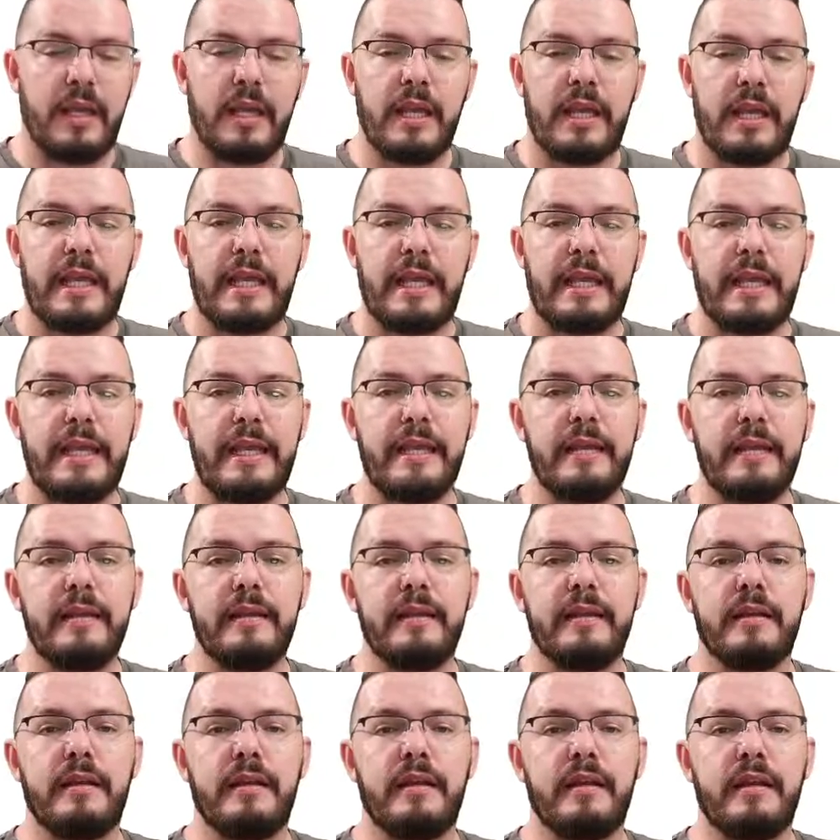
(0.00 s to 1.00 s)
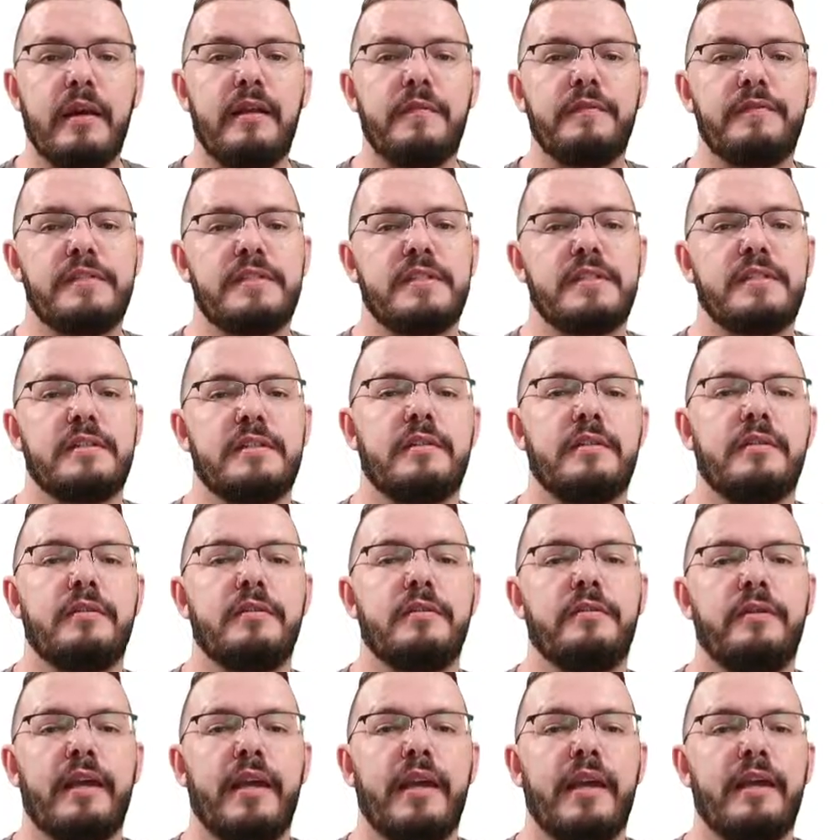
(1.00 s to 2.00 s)
He loves
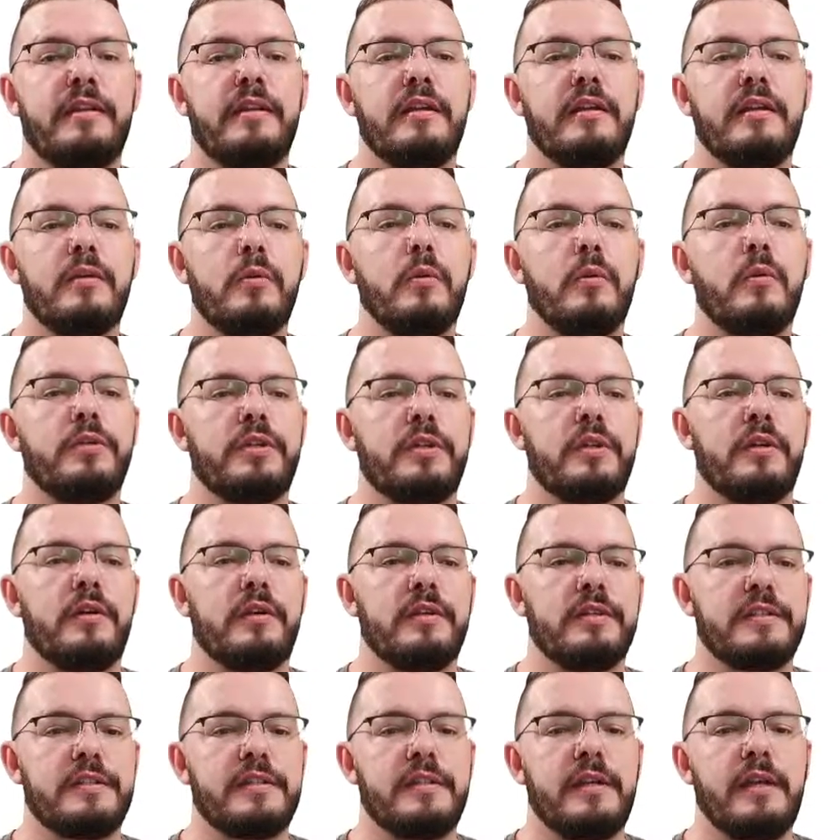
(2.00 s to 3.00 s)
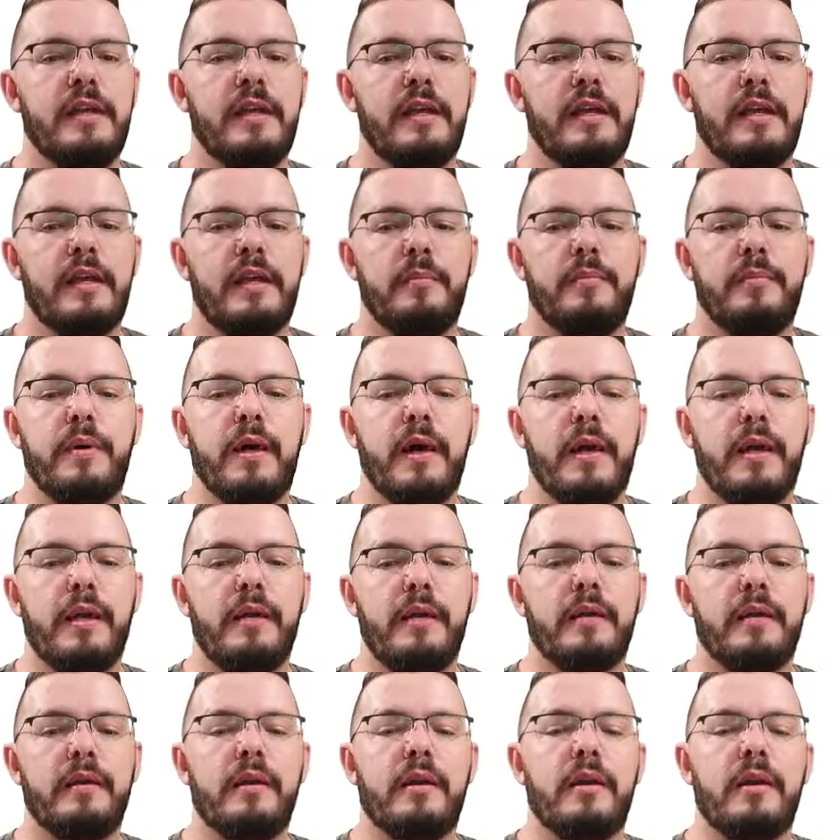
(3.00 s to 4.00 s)
creating courtyards by
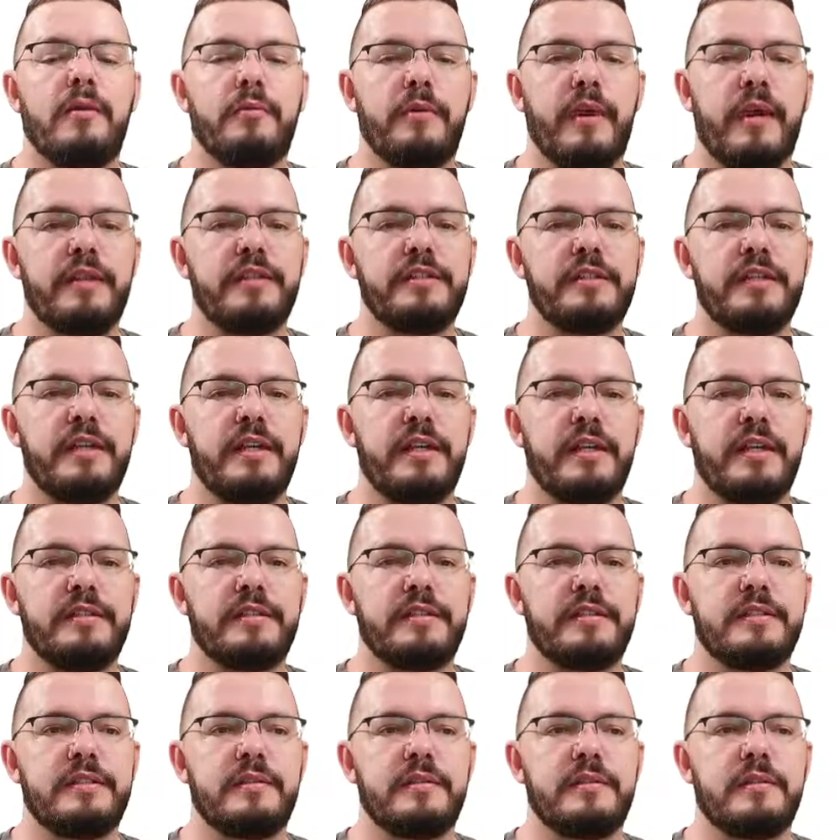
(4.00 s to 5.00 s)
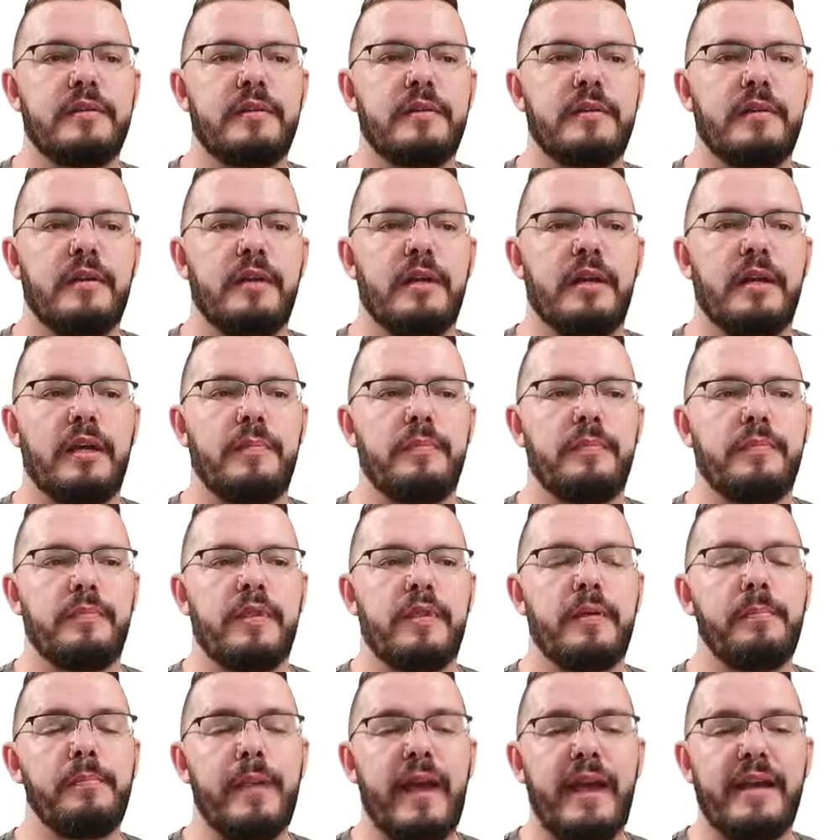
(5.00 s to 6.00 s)
arranging
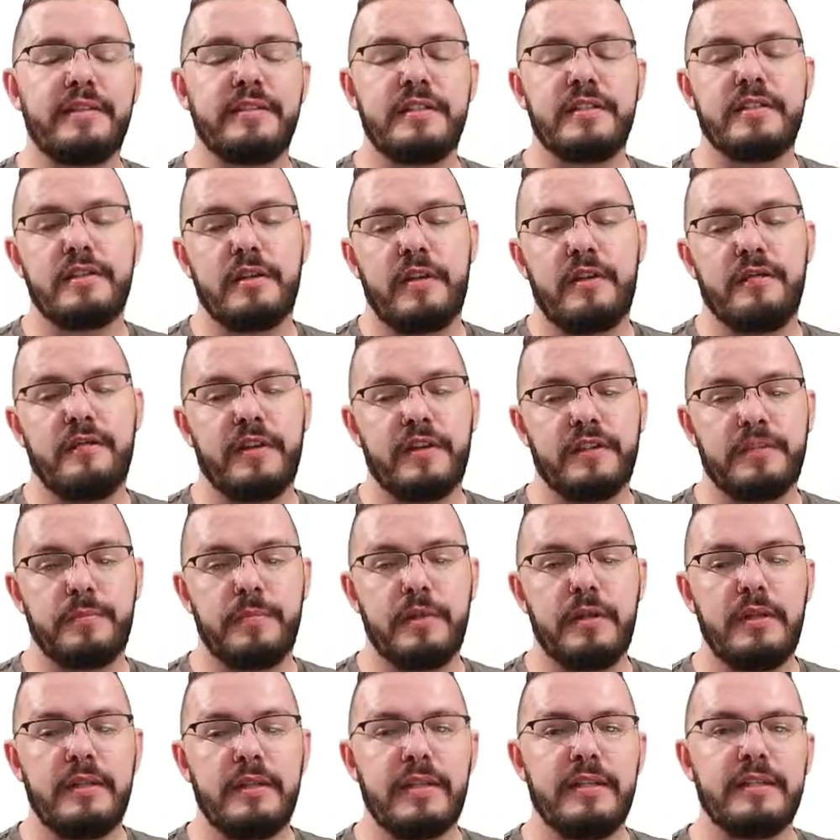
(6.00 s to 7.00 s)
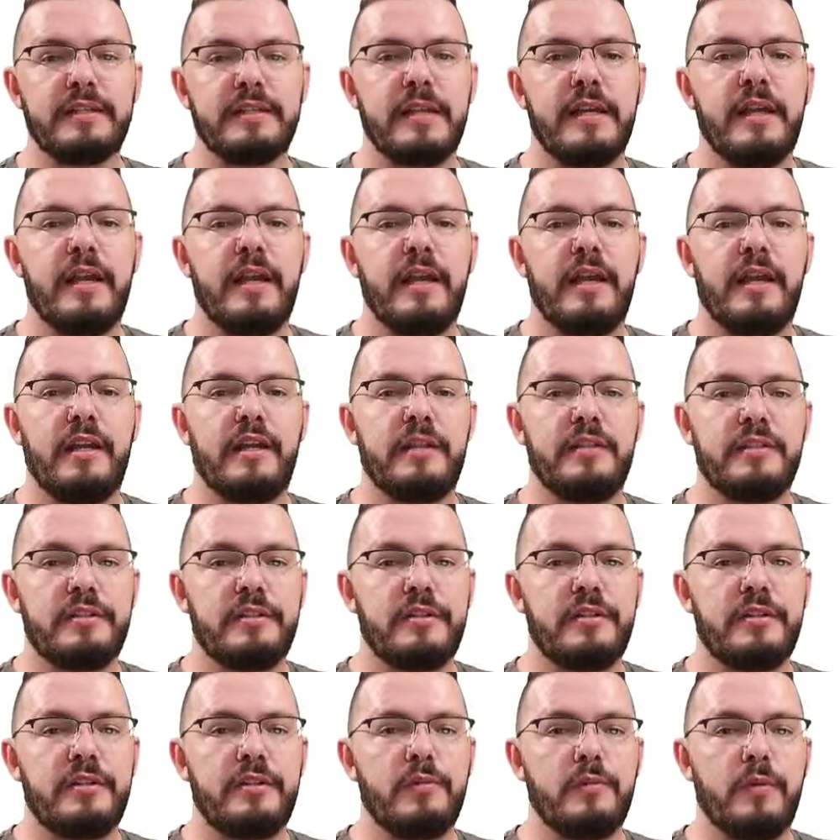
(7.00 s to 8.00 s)
the masses of his buildings in a
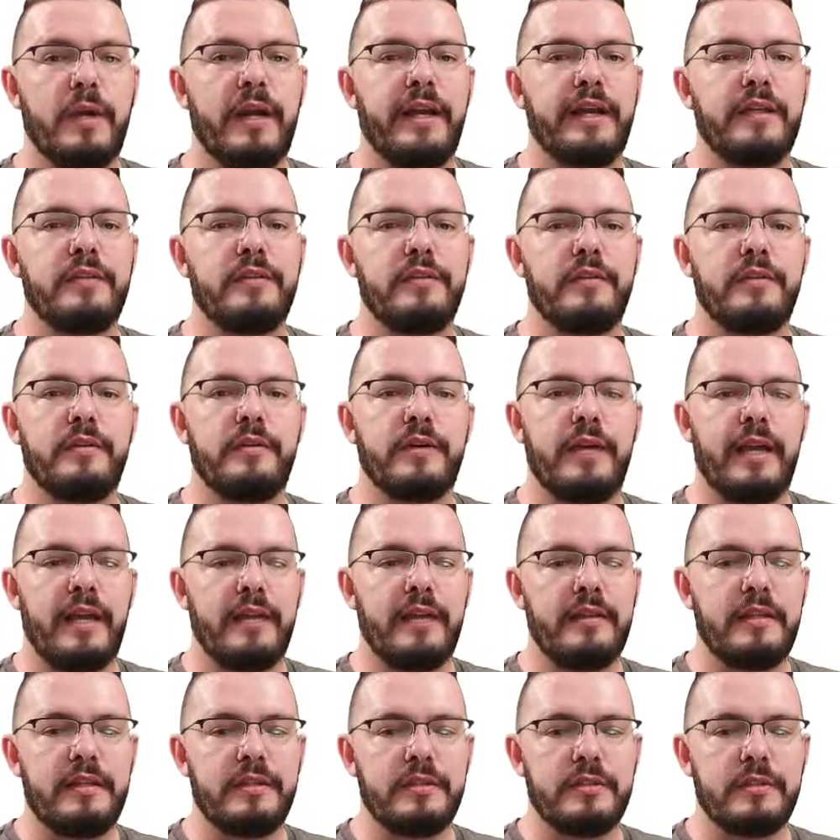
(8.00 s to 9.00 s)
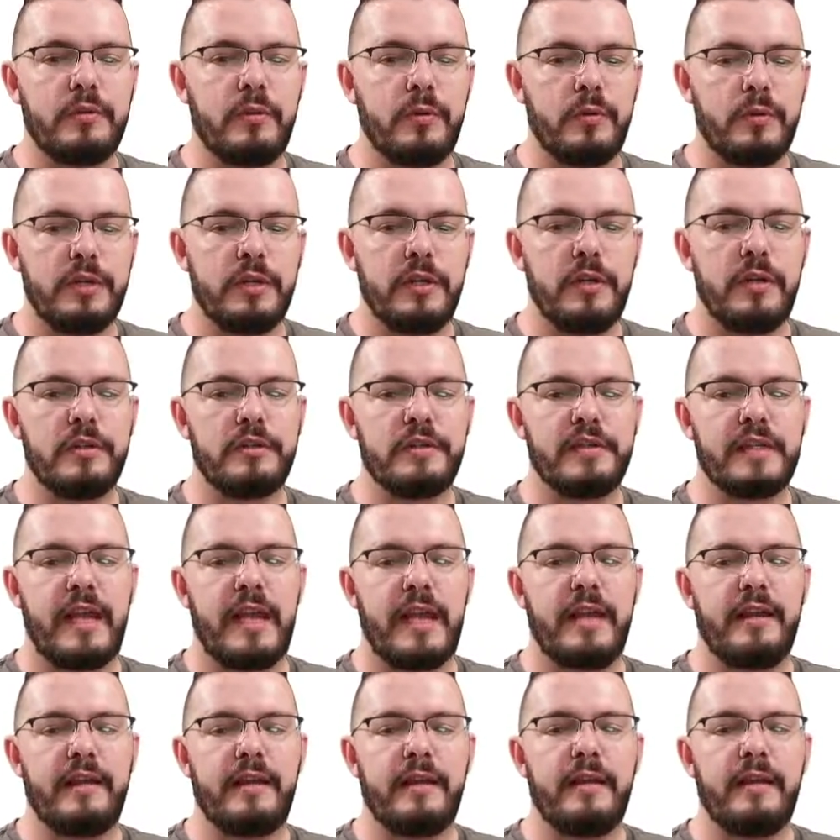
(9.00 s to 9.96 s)
certain way to create these courtyards and